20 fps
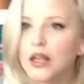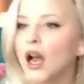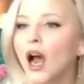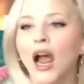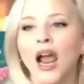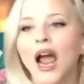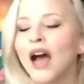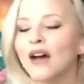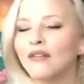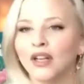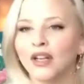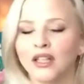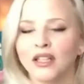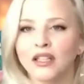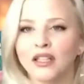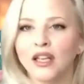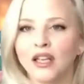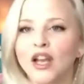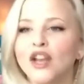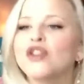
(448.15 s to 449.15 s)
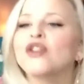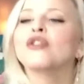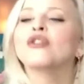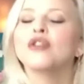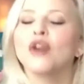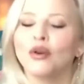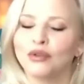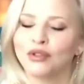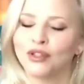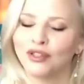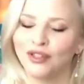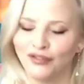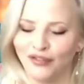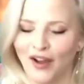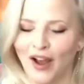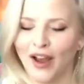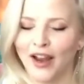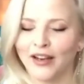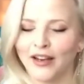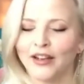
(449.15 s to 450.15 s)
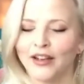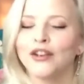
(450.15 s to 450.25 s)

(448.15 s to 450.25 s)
I haven't. Your nose is fine.